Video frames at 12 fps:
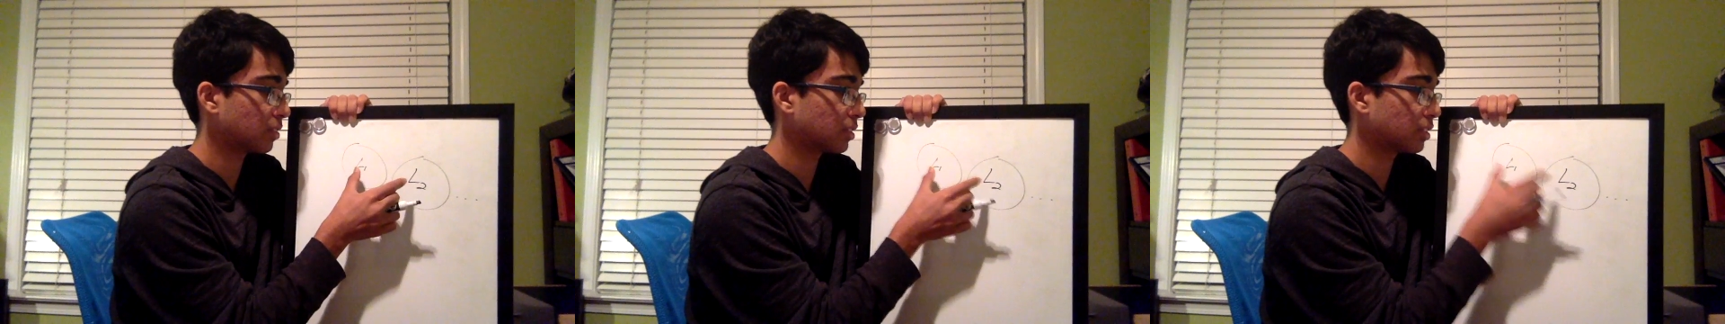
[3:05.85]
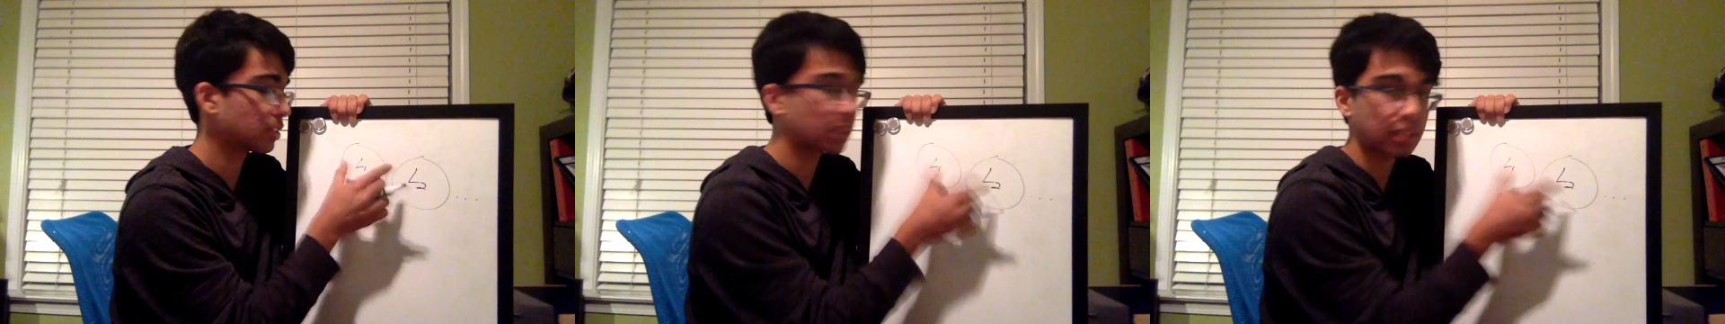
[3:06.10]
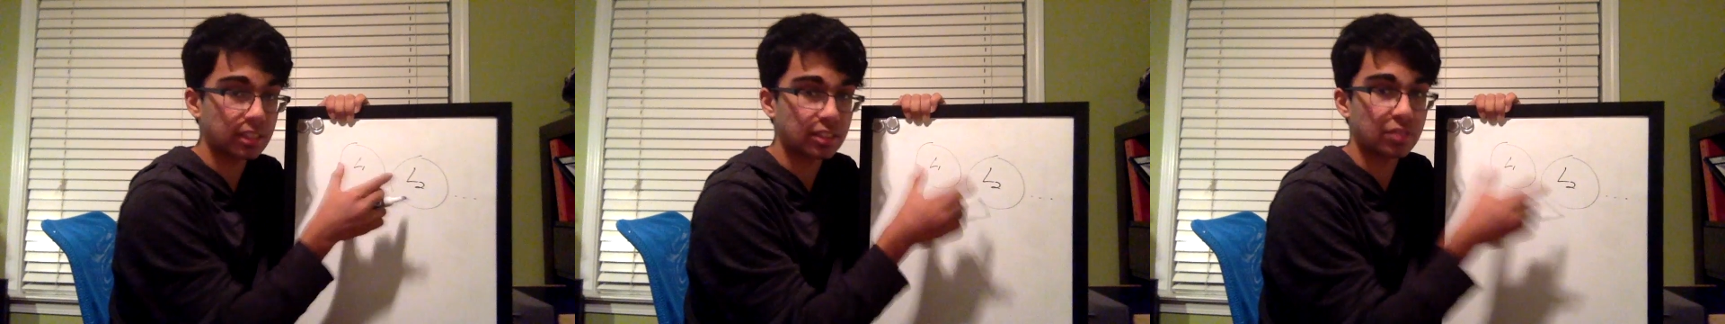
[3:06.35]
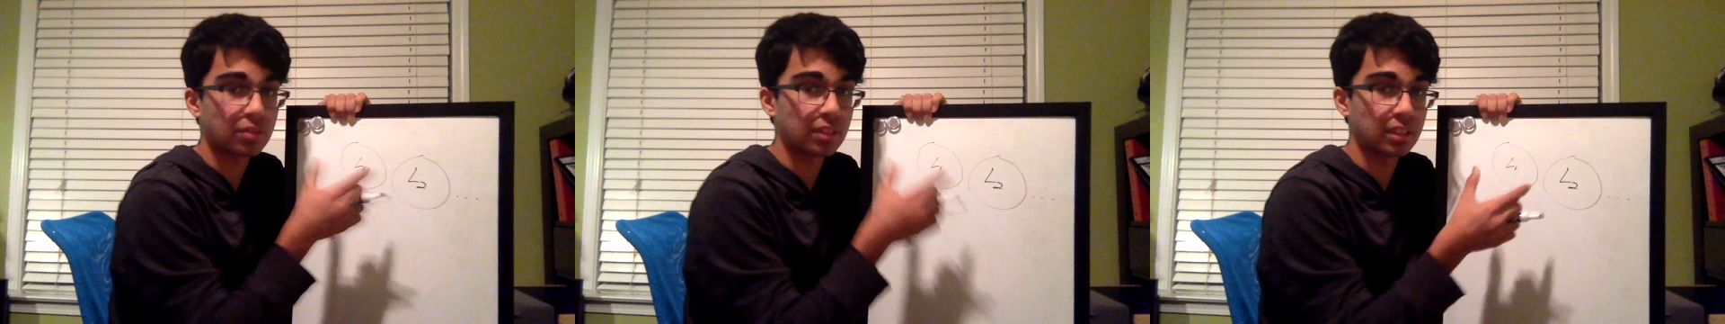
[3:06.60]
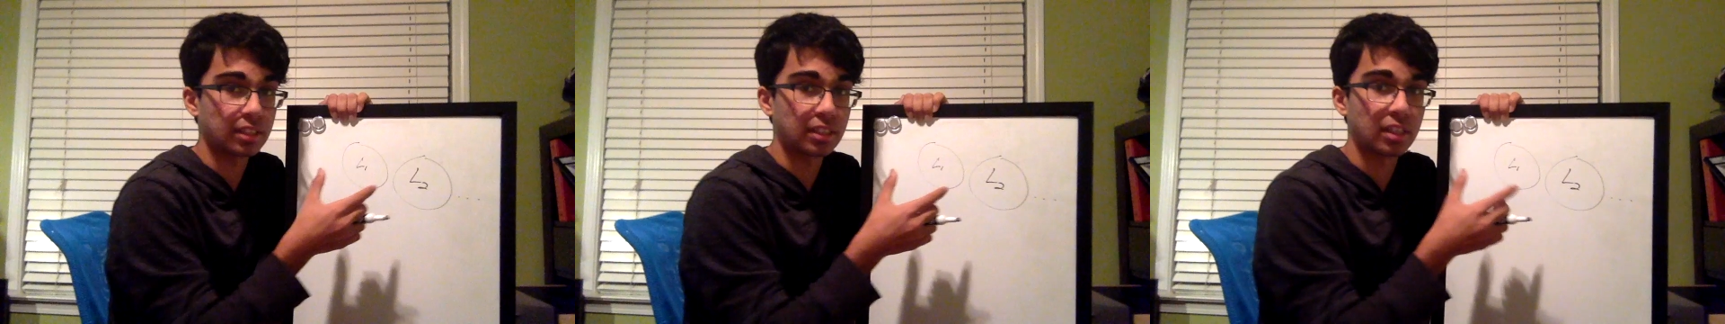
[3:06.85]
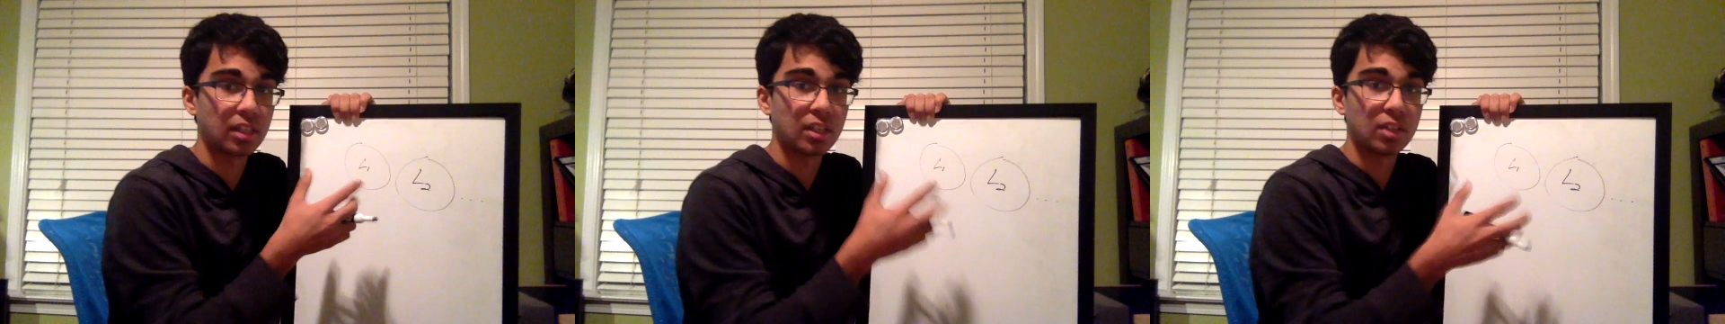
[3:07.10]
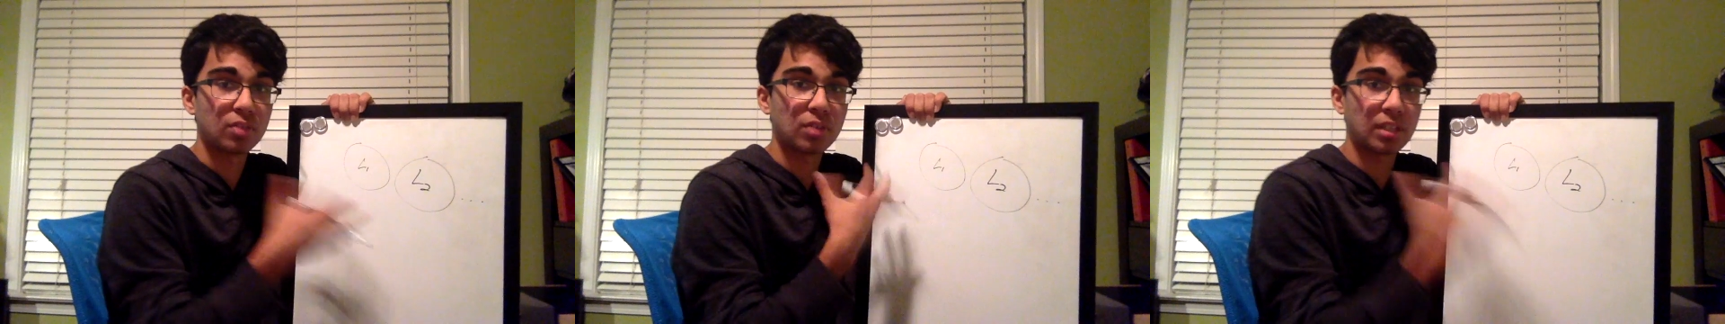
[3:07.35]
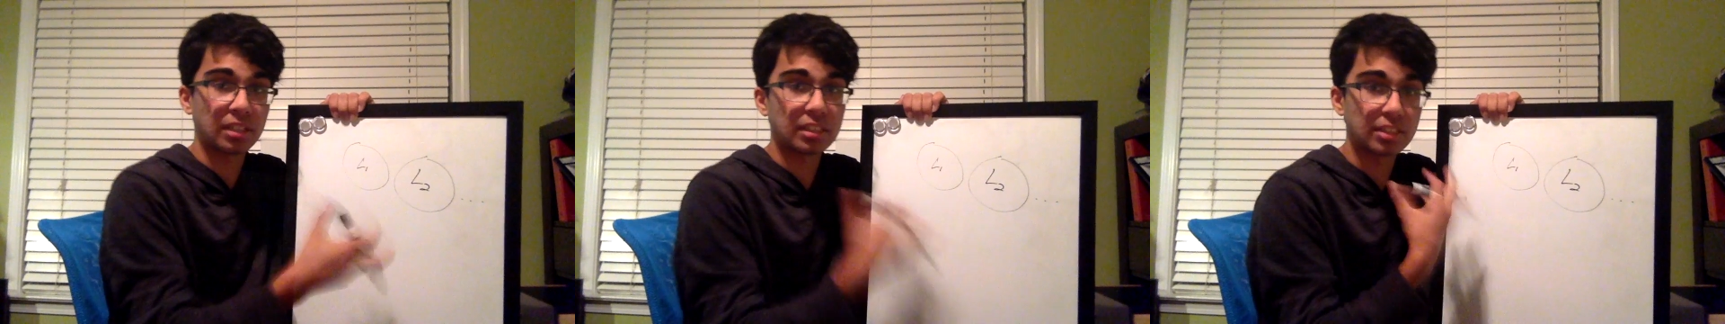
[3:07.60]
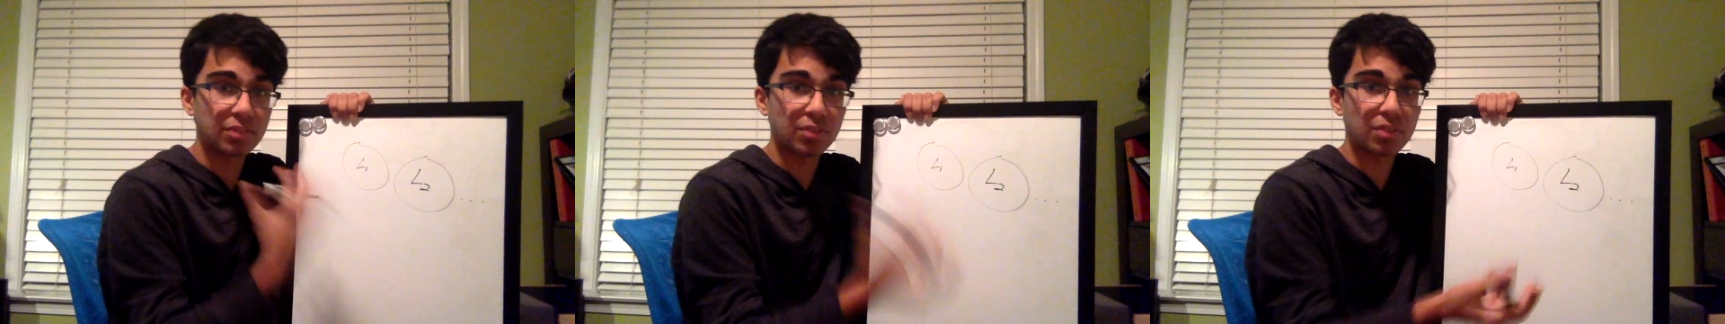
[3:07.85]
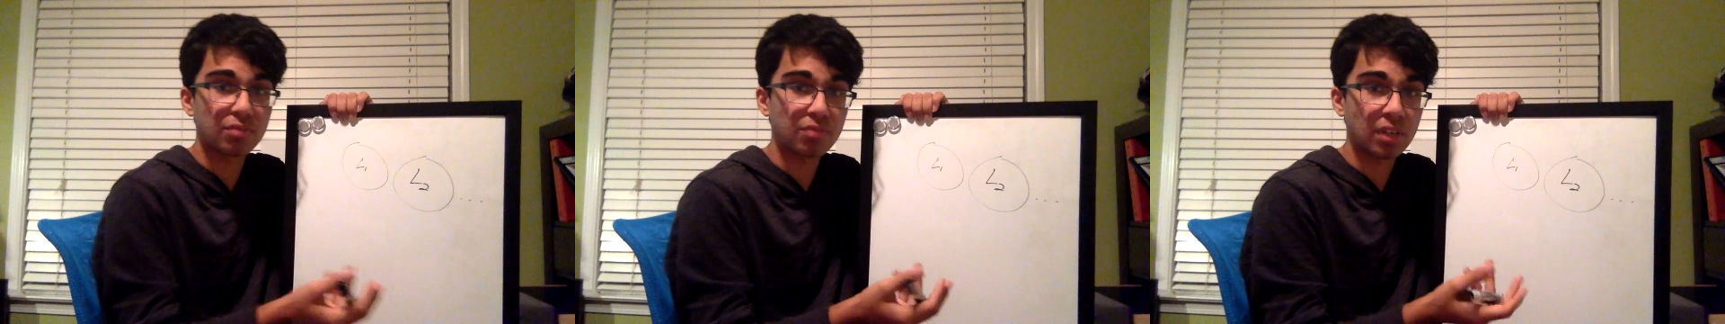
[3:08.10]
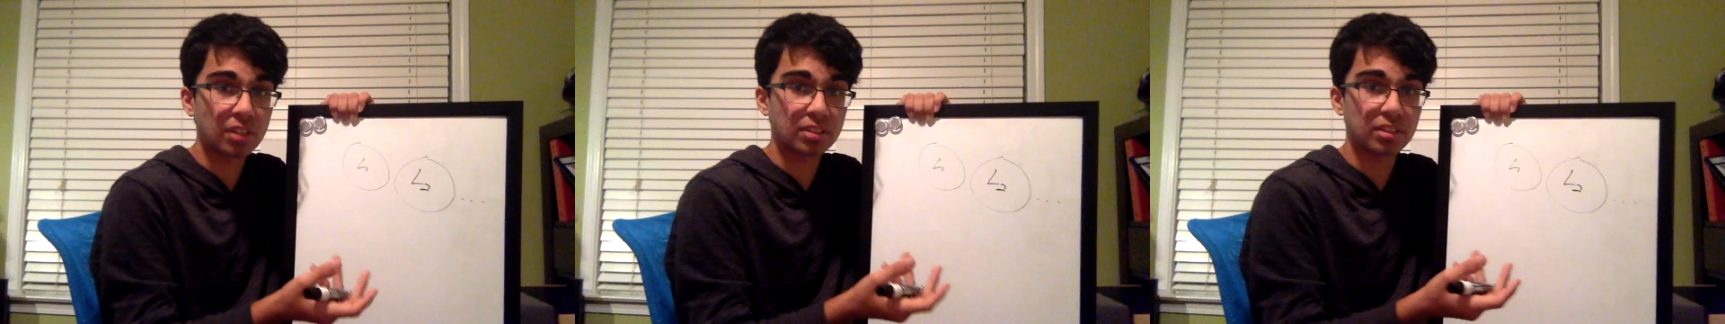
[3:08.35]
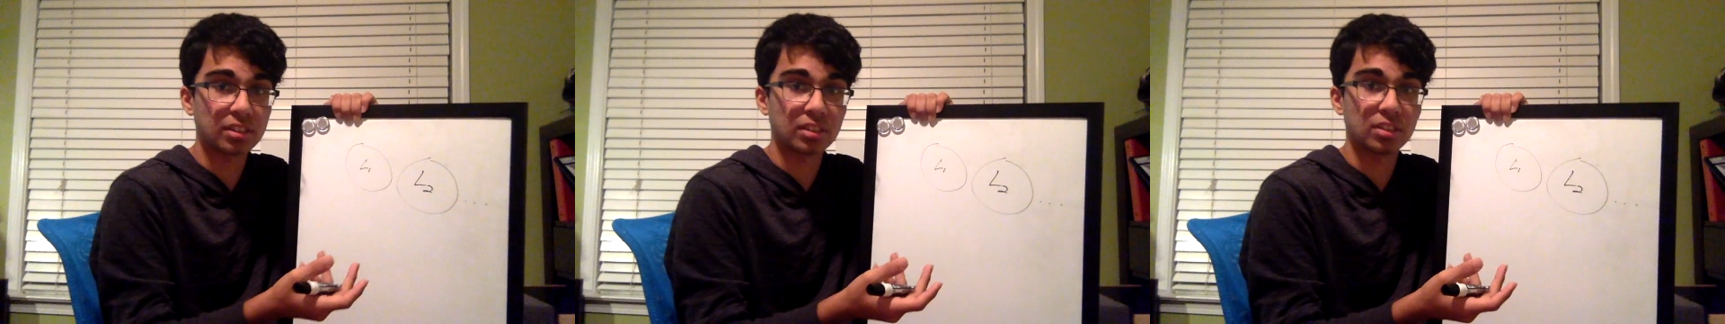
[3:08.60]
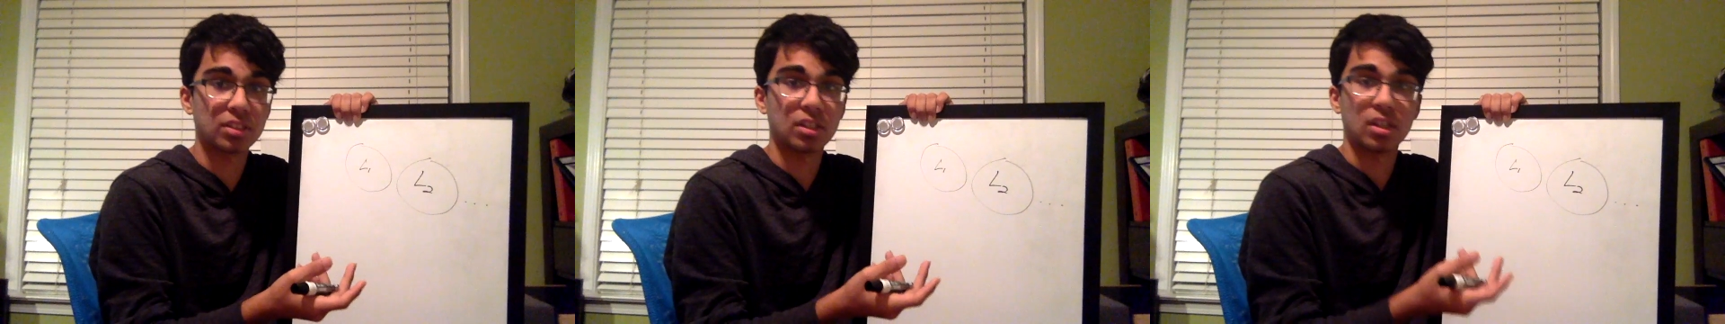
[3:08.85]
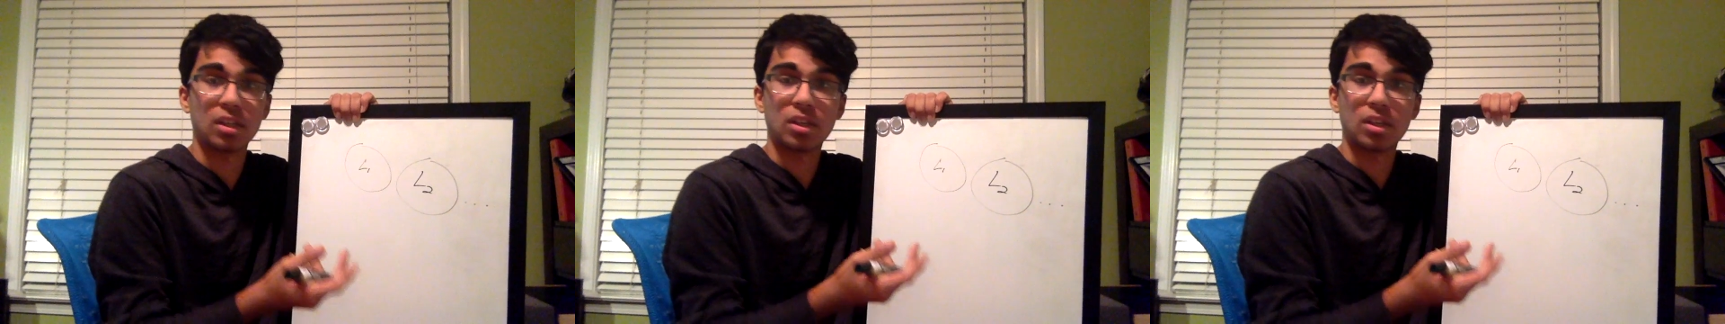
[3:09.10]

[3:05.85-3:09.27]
circuits really running different functions,